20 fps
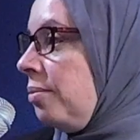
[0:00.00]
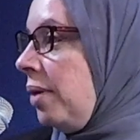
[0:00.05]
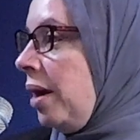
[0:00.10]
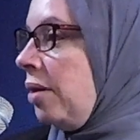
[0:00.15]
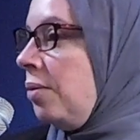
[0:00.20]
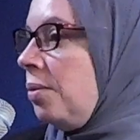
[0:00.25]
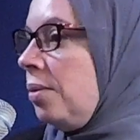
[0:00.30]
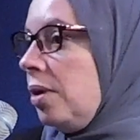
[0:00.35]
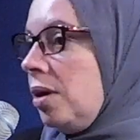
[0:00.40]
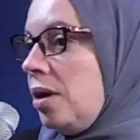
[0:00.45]
I
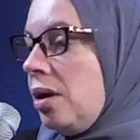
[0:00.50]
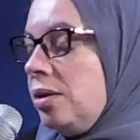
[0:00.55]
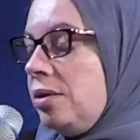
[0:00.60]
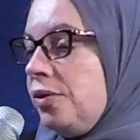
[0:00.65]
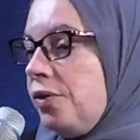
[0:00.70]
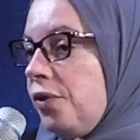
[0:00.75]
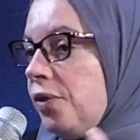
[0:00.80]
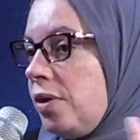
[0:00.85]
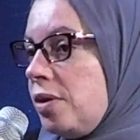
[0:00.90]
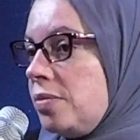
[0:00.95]
work on the
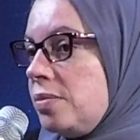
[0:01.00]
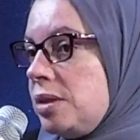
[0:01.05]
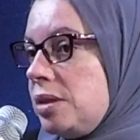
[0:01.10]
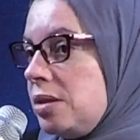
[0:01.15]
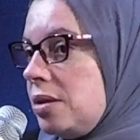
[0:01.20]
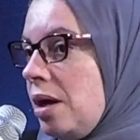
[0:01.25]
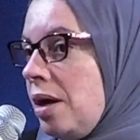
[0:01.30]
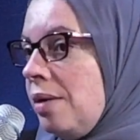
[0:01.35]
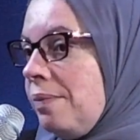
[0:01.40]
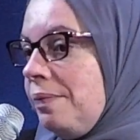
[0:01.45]
firm's
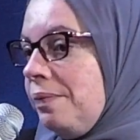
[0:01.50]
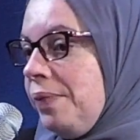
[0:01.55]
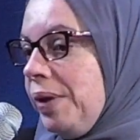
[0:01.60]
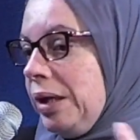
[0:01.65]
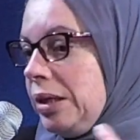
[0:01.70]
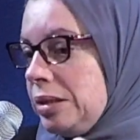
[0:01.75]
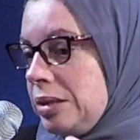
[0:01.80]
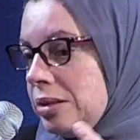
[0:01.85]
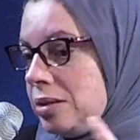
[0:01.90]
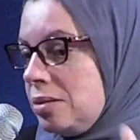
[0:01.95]

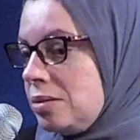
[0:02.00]
biggest